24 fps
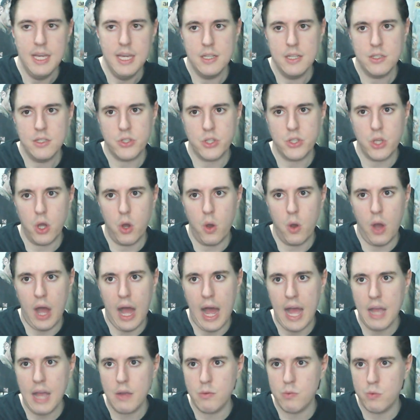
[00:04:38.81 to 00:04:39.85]
So
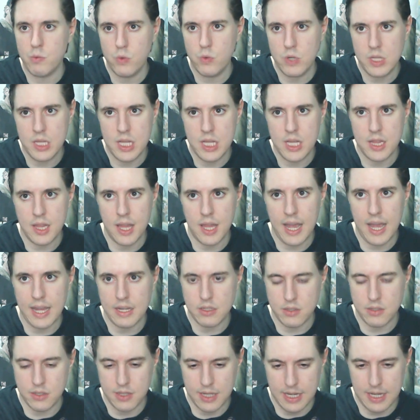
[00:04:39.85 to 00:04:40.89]
I really
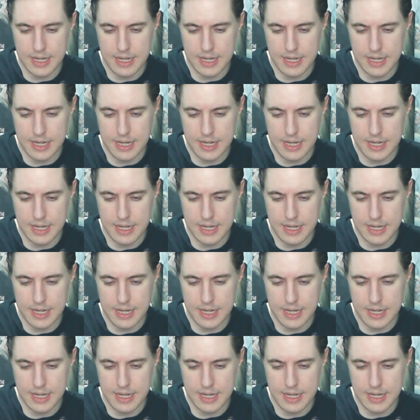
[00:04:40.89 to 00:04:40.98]
liked